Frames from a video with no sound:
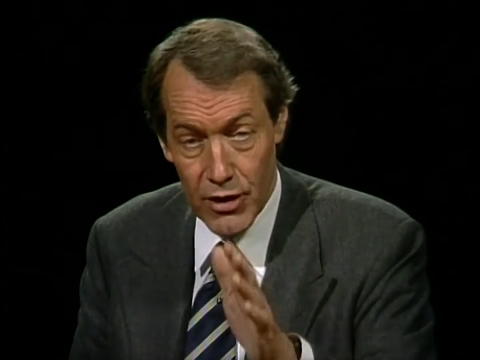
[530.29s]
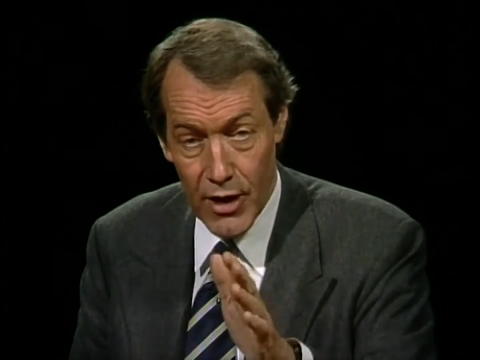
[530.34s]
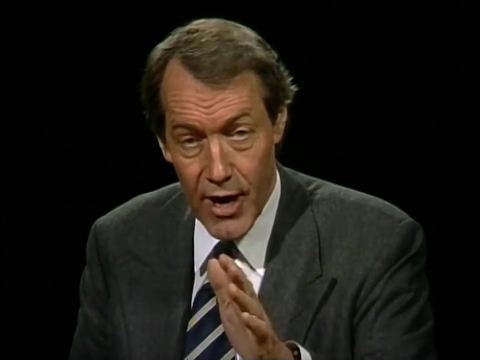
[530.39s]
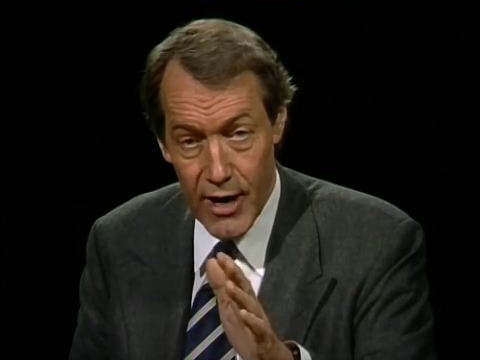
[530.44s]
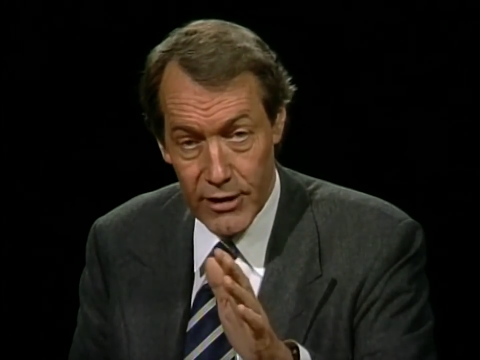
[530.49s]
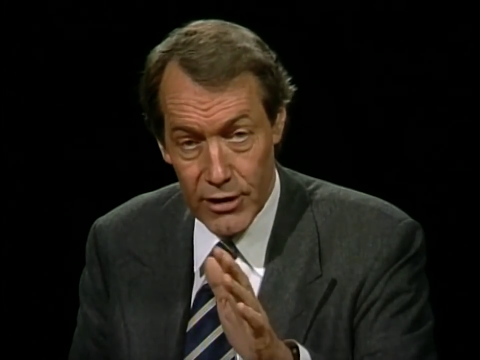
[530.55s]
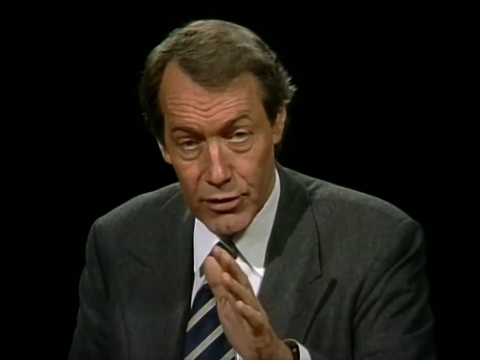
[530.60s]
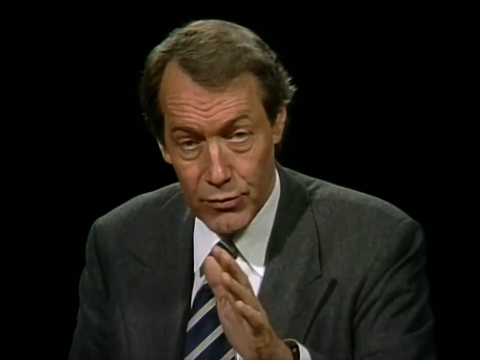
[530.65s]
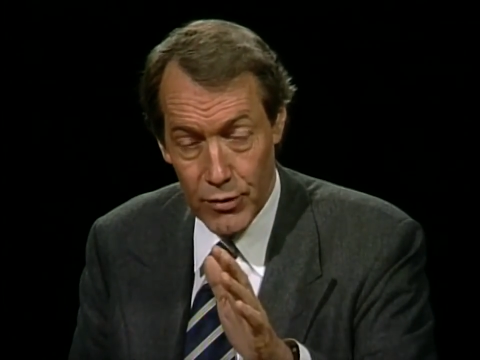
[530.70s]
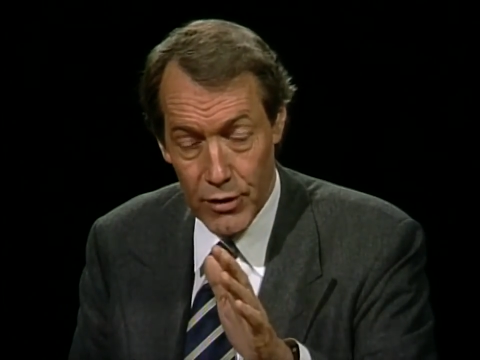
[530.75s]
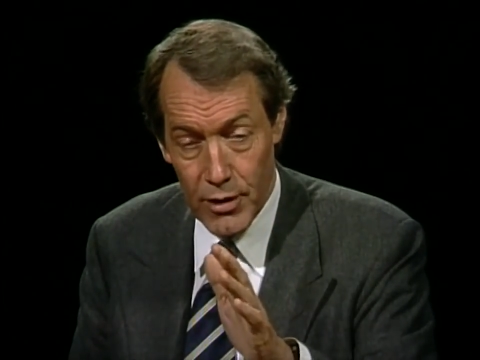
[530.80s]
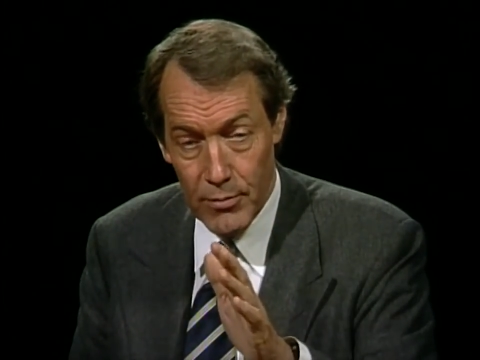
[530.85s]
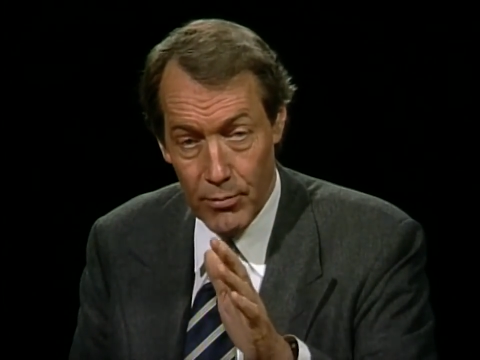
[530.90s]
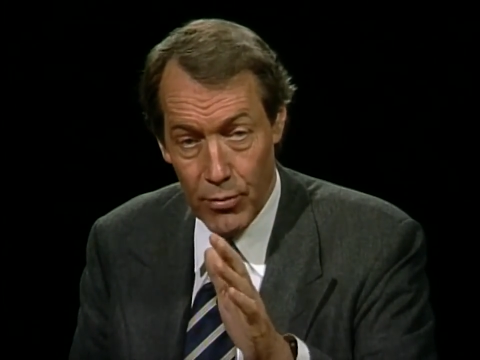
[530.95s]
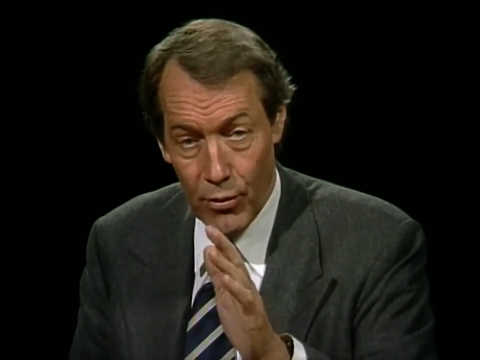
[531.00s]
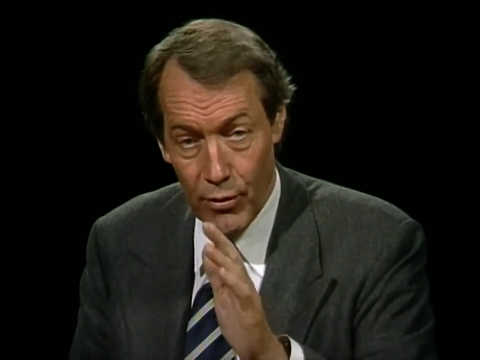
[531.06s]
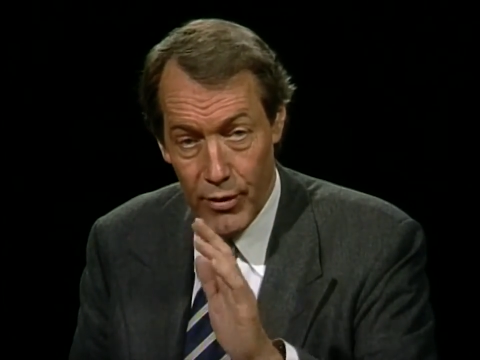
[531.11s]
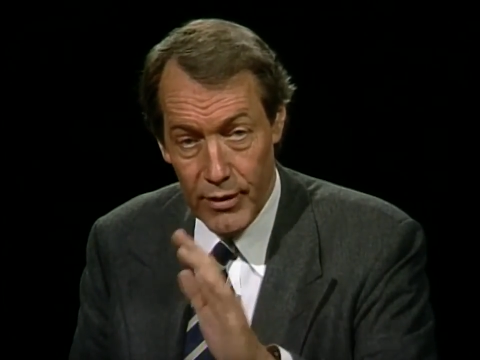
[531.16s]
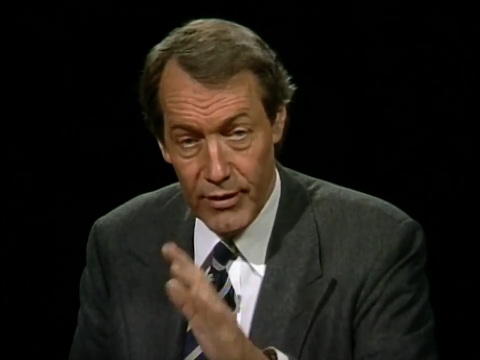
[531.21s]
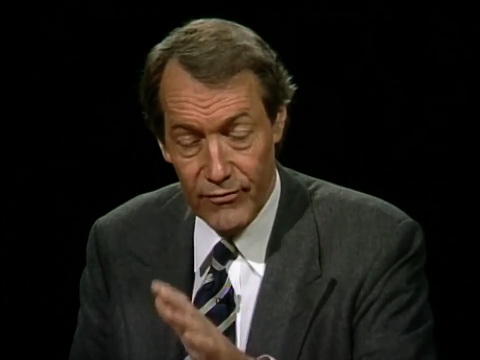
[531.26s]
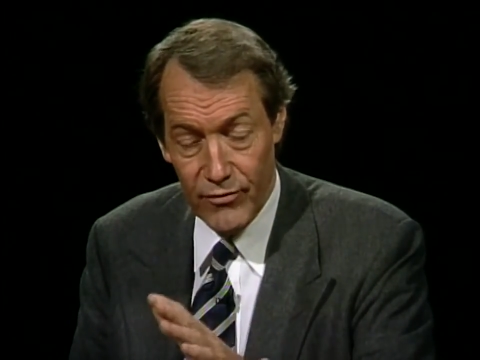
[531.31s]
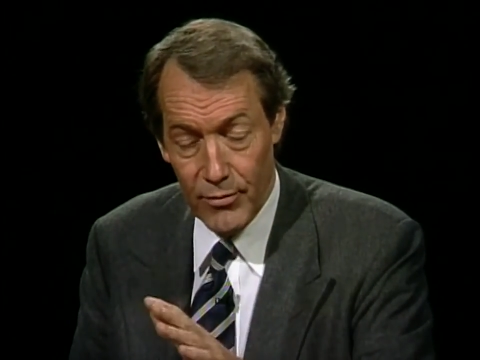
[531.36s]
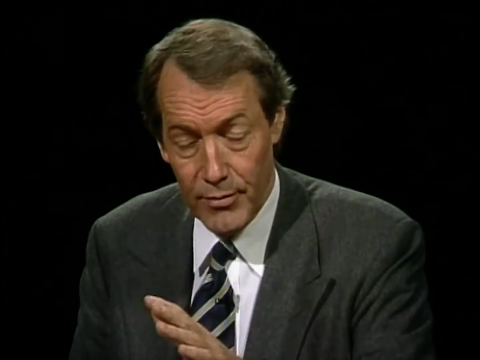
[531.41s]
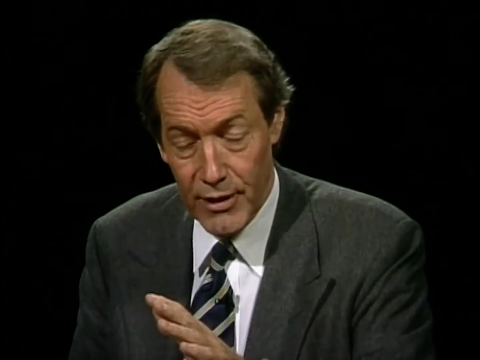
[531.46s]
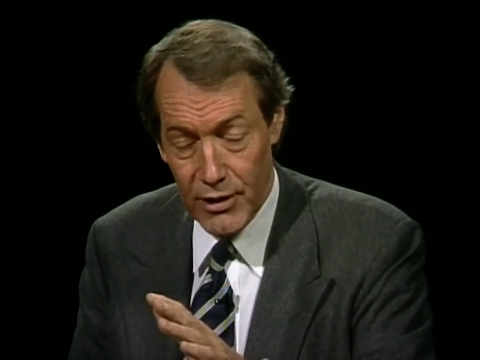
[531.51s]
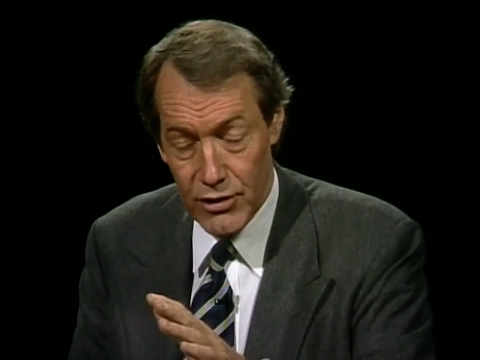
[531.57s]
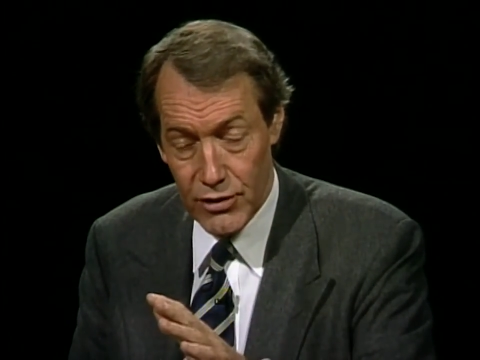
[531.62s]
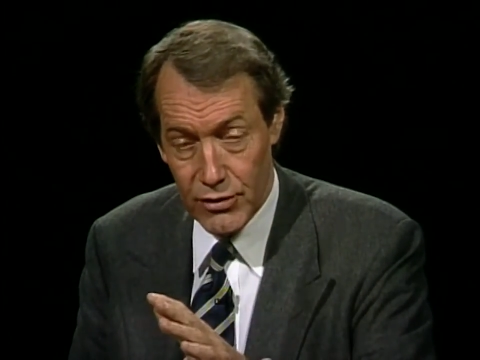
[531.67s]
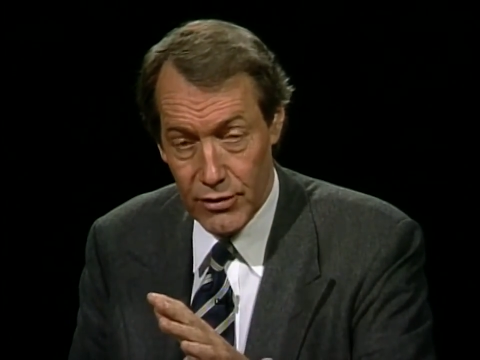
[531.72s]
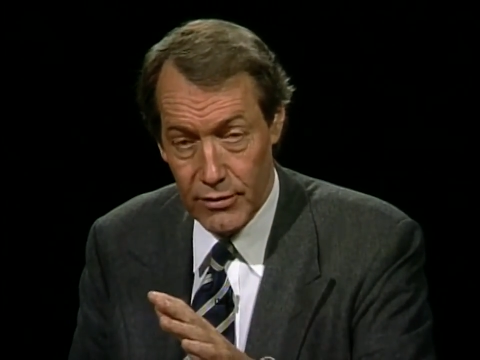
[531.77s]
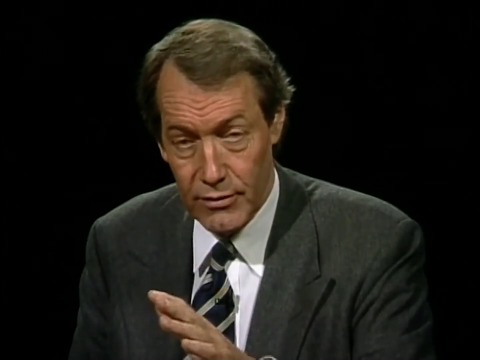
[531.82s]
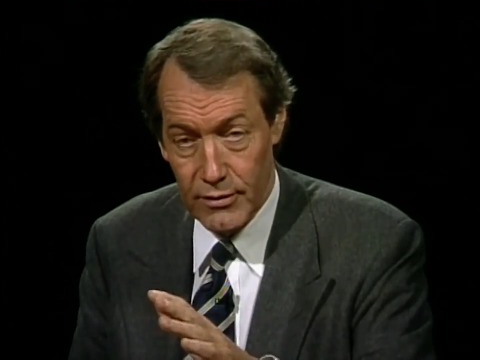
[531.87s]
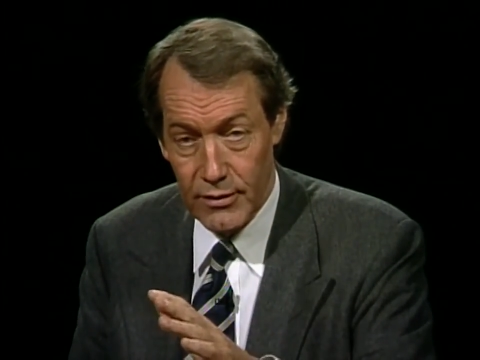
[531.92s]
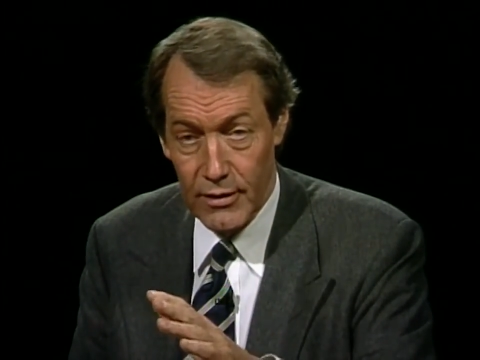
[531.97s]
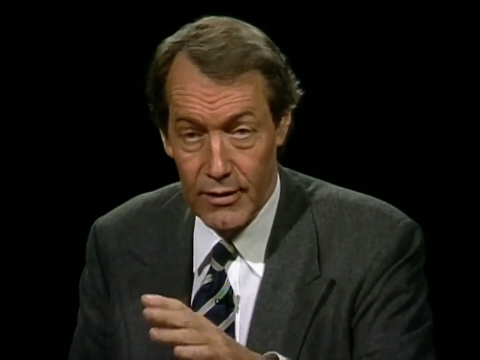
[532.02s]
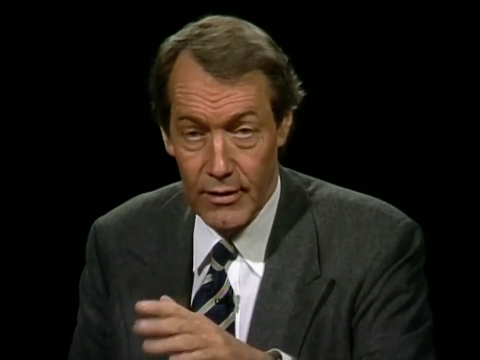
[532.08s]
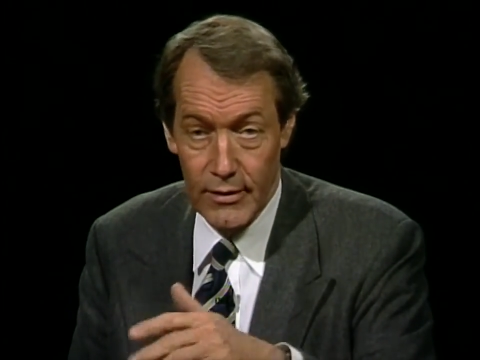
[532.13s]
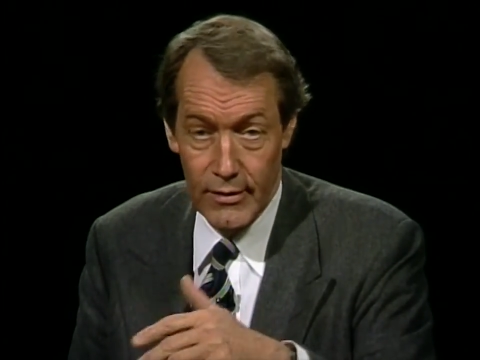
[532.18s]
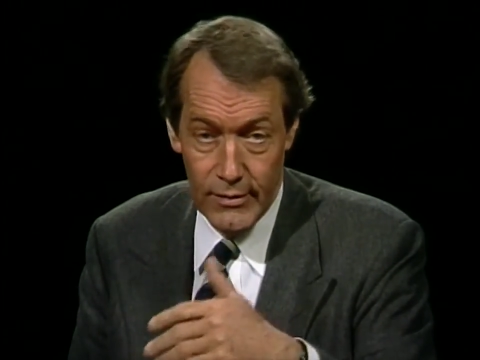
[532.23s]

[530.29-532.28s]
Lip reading: scientist with important information